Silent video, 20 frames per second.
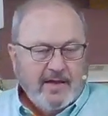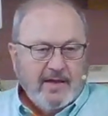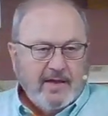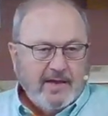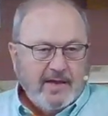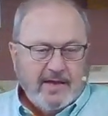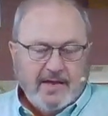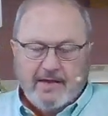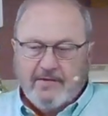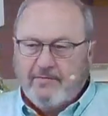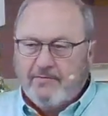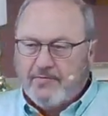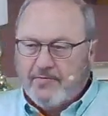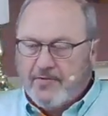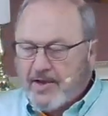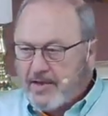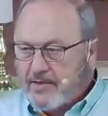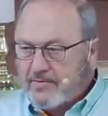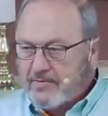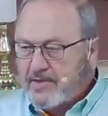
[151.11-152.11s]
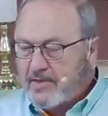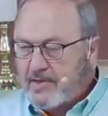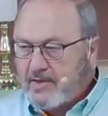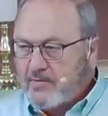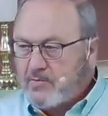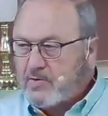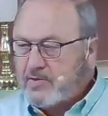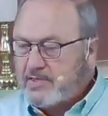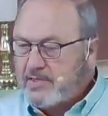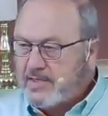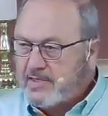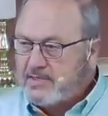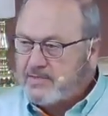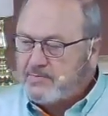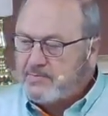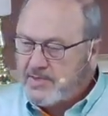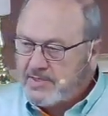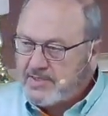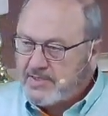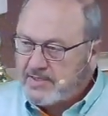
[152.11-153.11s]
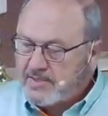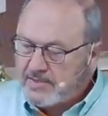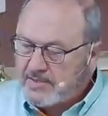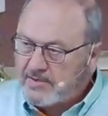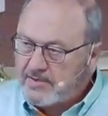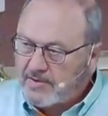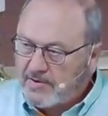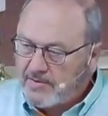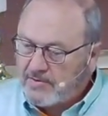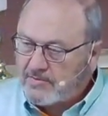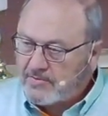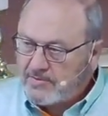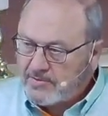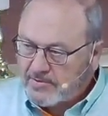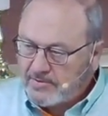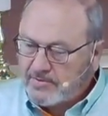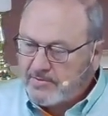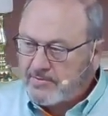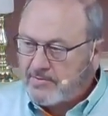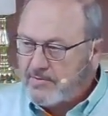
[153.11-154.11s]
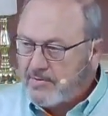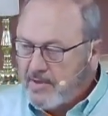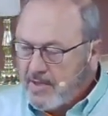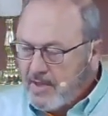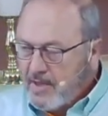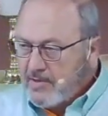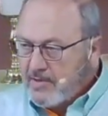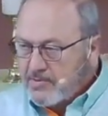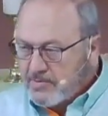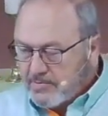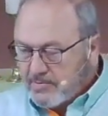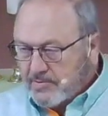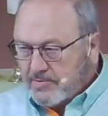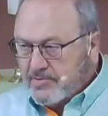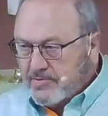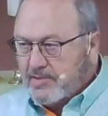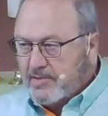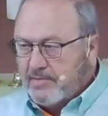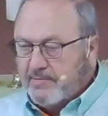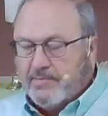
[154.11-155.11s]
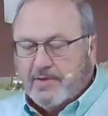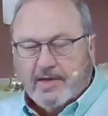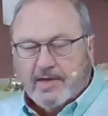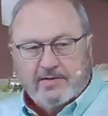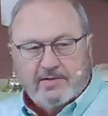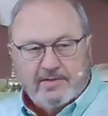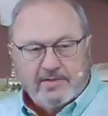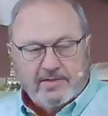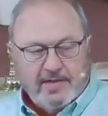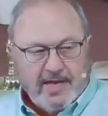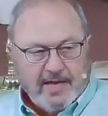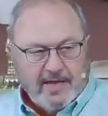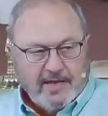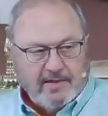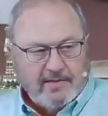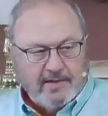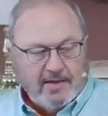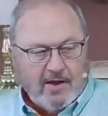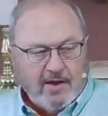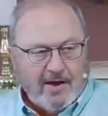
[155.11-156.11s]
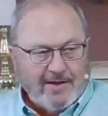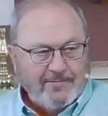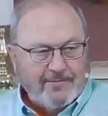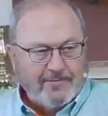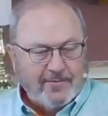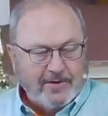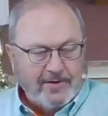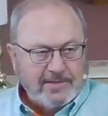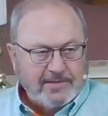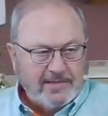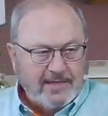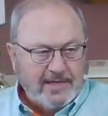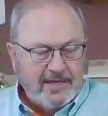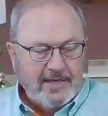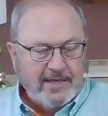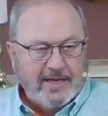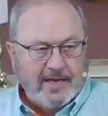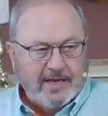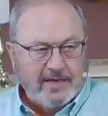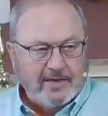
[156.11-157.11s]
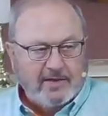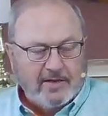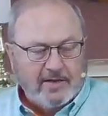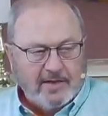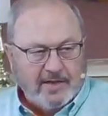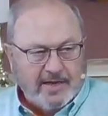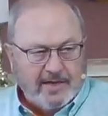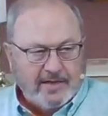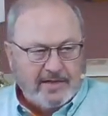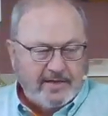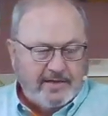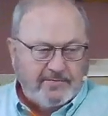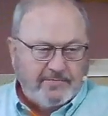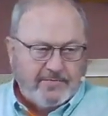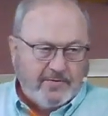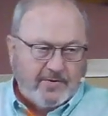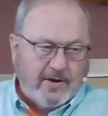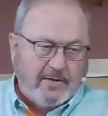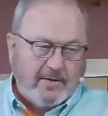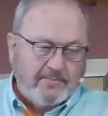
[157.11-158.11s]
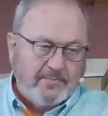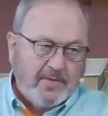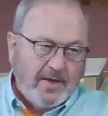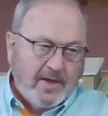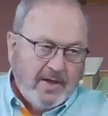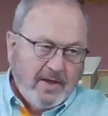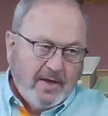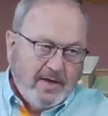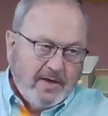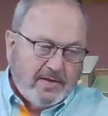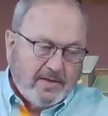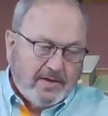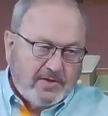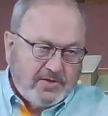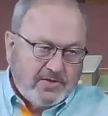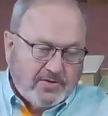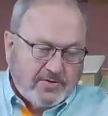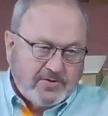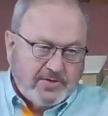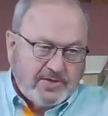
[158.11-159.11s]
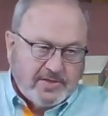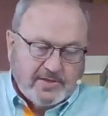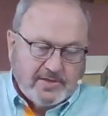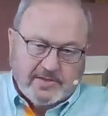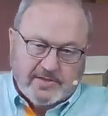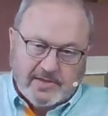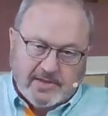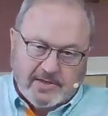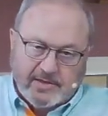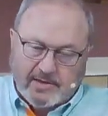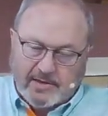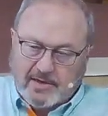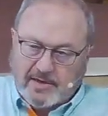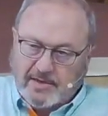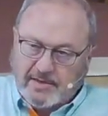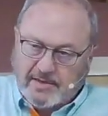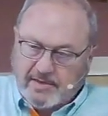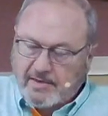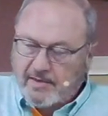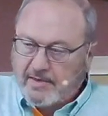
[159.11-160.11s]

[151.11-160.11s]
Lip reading: He felt that it was his mission to go to Jerusalem and to take the offerings that he had collected from the churches in